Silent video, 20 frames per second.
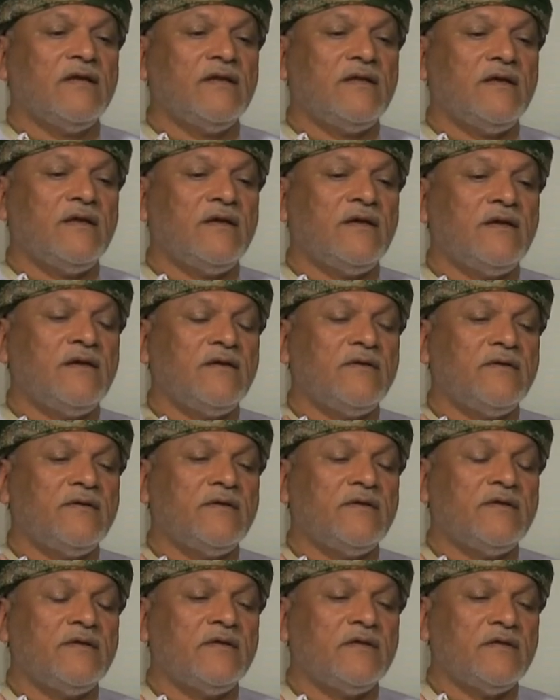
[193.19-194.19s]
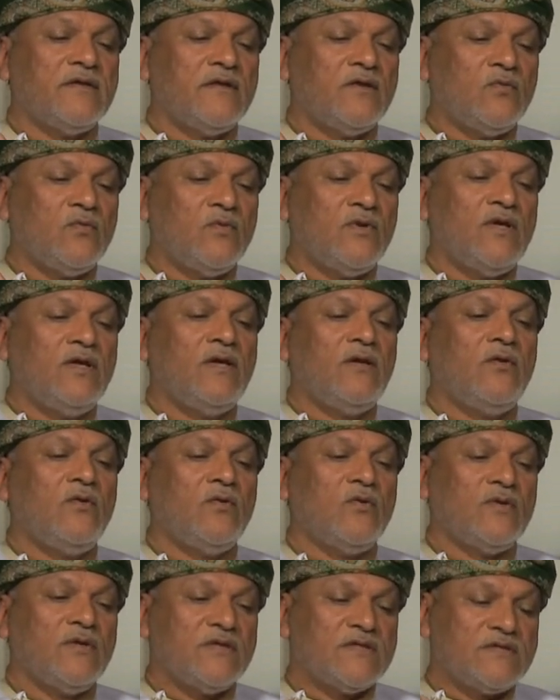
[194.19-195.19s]
the the wheel
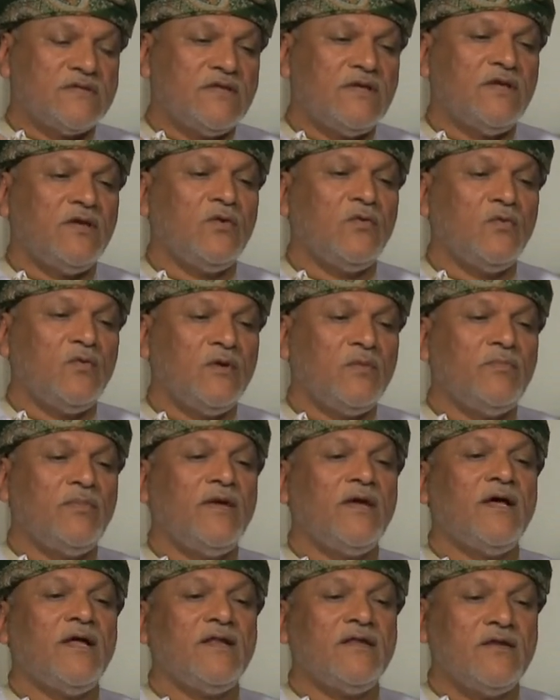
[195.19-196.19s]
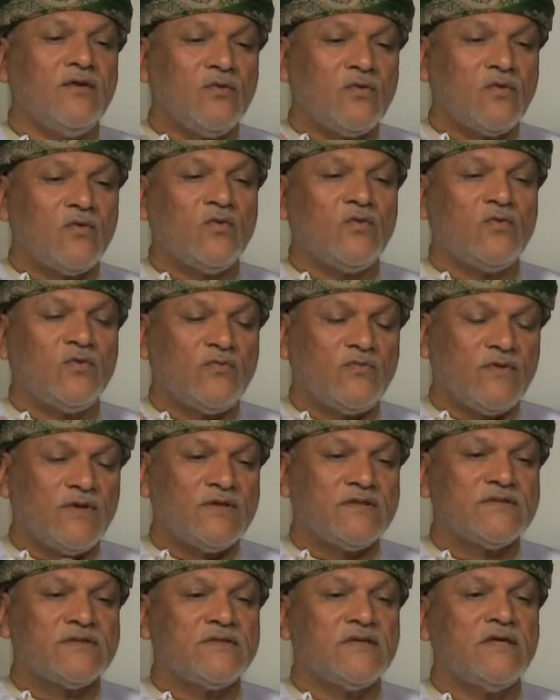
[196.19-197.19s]
or the steering wheel behind the growth of
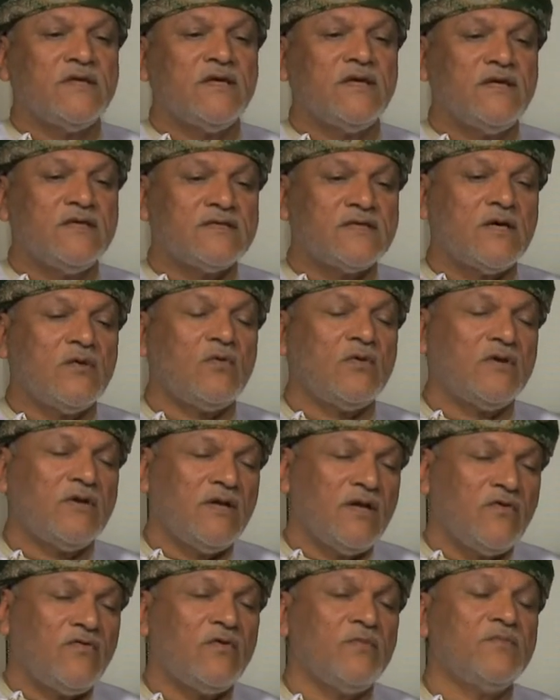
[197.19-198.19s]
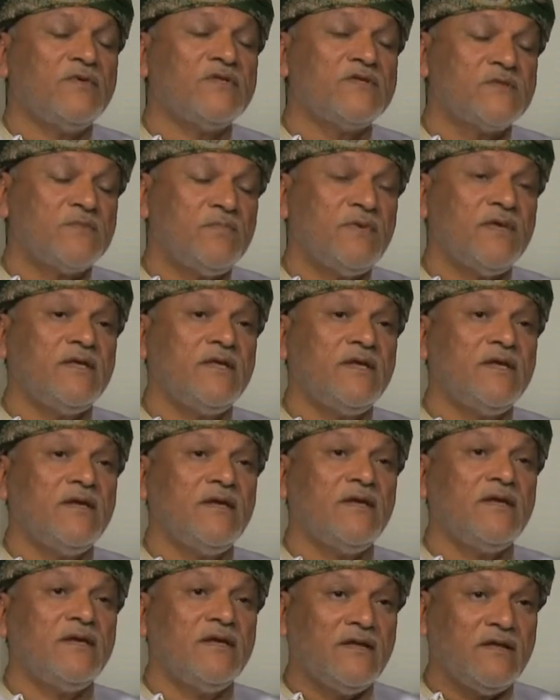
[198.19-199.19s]
us is our government spending
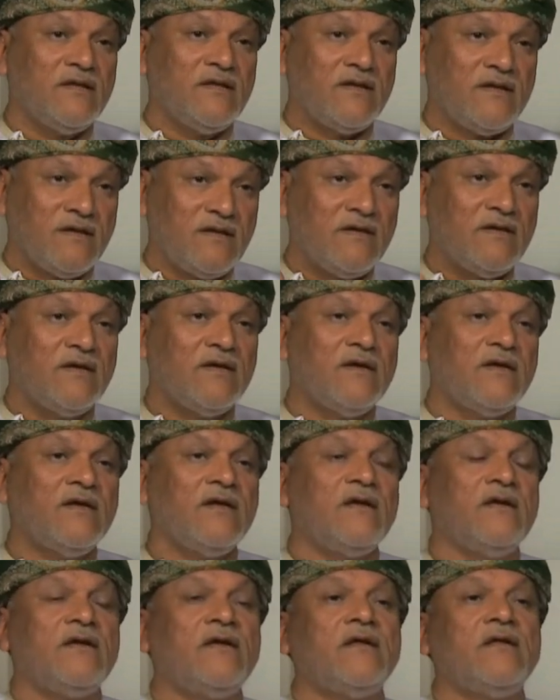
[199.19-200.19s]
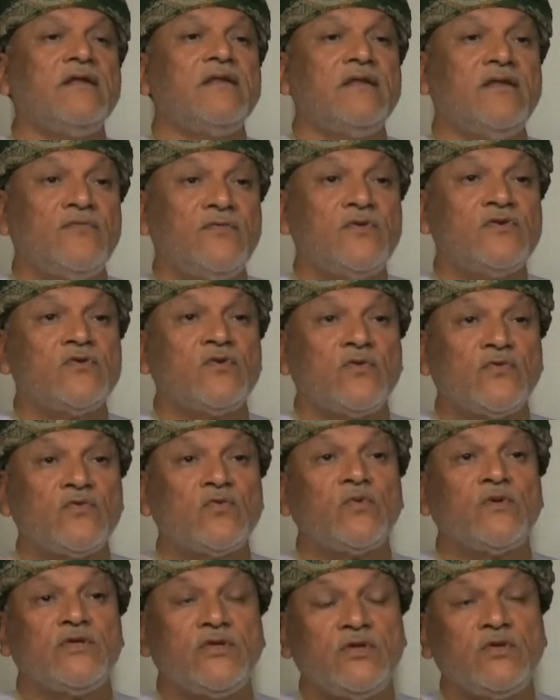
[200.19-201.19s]
in the in the vision of
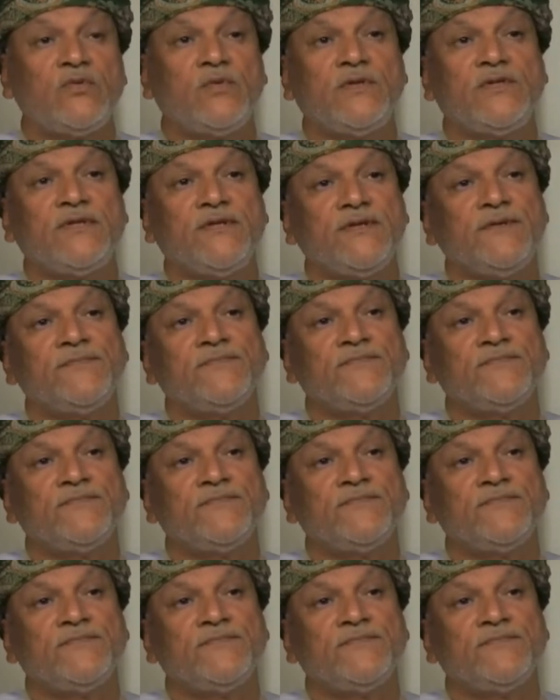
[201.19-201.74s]
2020.